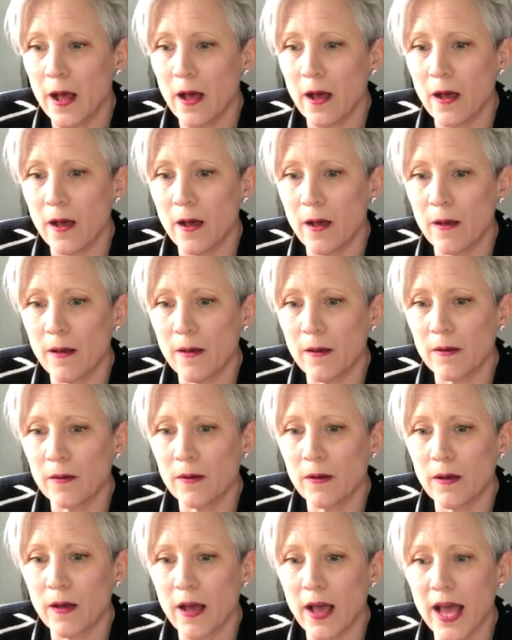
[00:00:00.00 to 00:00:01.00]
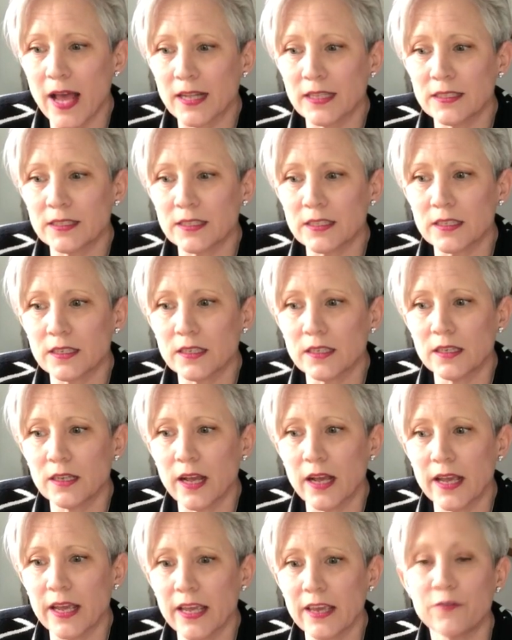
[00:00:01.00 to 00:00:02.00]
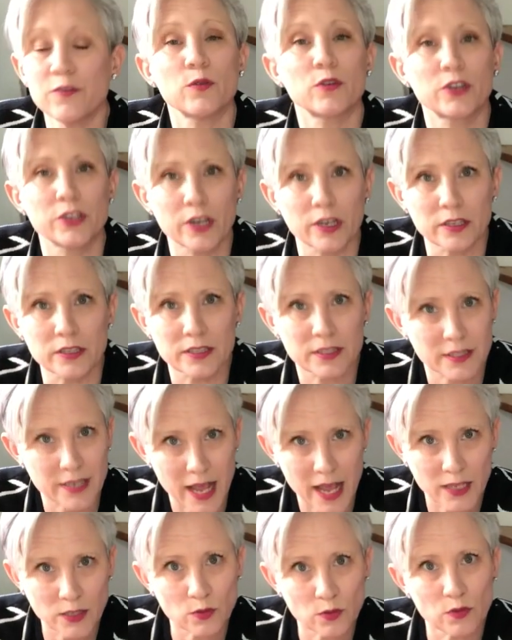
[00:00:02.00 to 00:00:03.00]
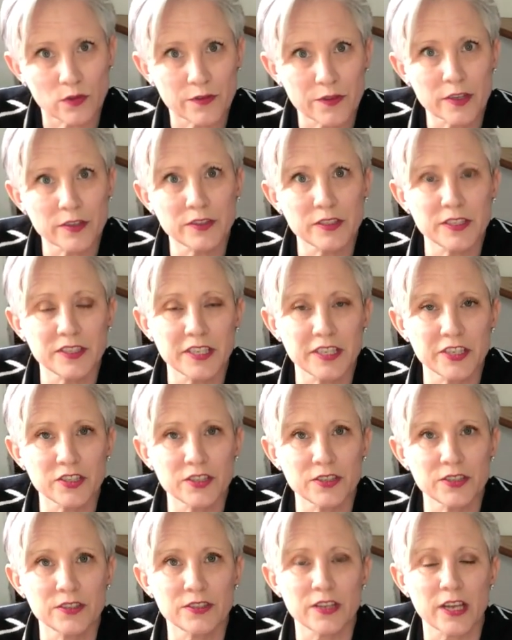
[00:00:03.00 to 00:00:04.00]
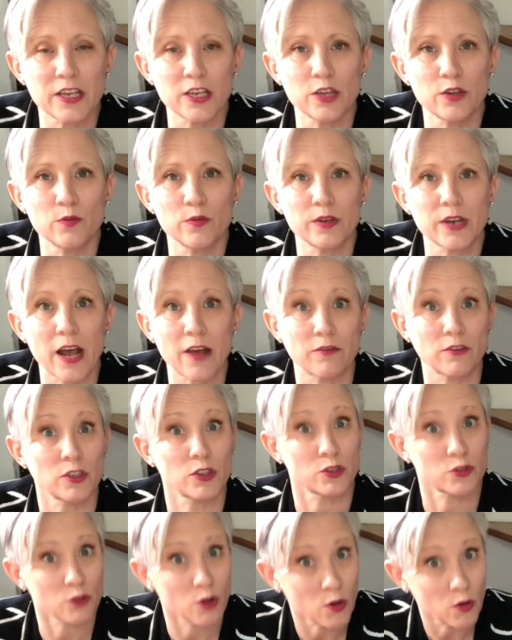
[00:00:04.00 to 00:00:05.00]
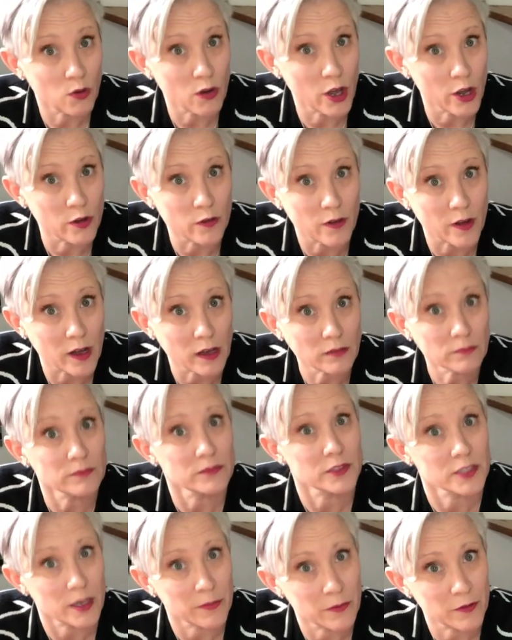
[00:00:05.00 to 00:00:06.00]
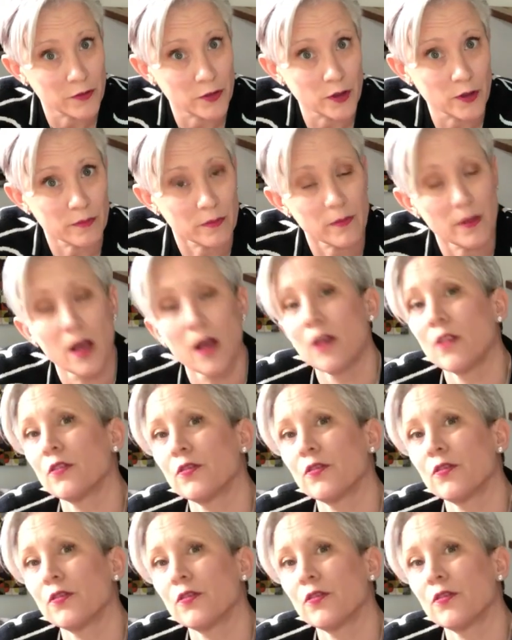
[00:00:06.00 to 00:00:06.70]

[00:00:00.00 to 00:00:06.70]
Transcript: And if you could understand all of those decisions, then you would have control over some of them